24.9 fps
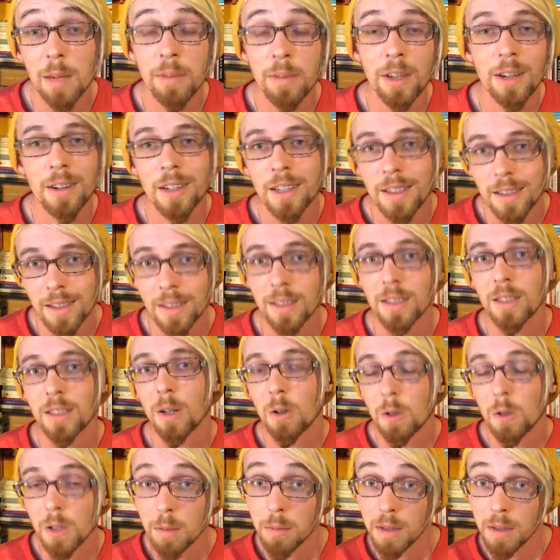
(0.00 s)
There is
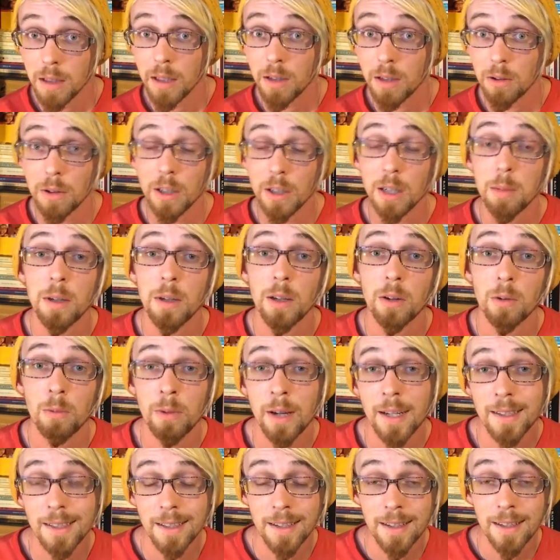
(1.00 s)
ultimately going to be a
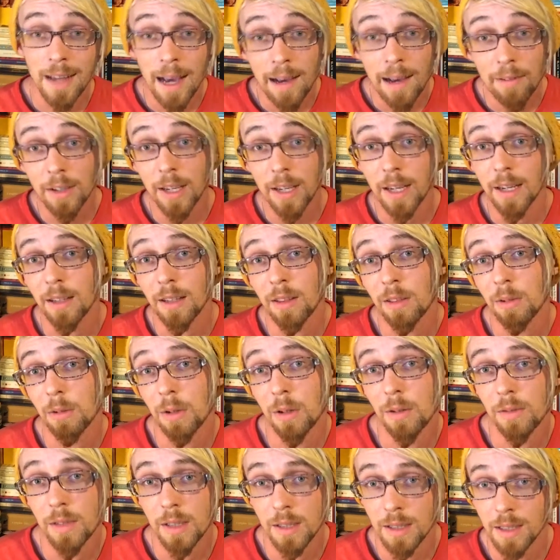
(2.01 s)
way to navigate through all
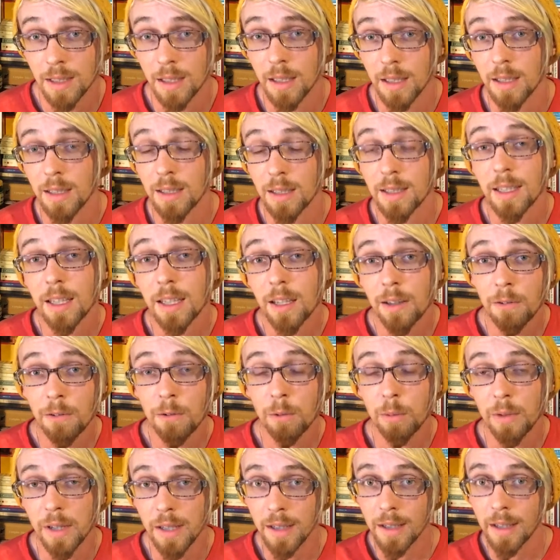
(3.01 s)
of these things
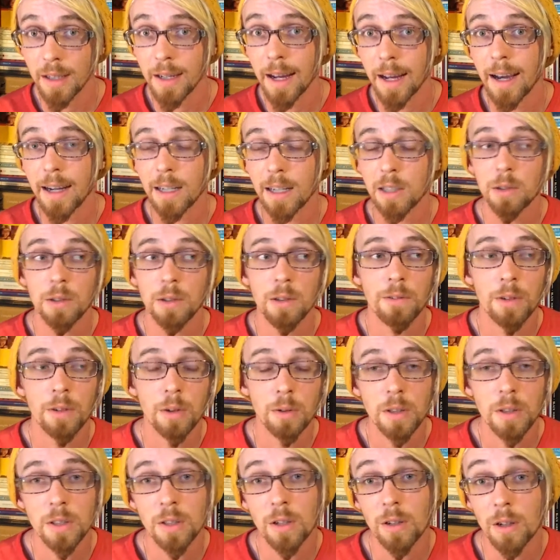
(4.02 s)
if we can actually
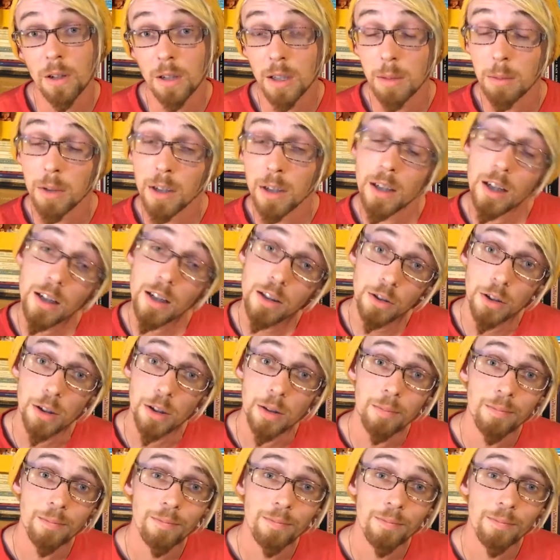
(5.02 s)
focus on our communication.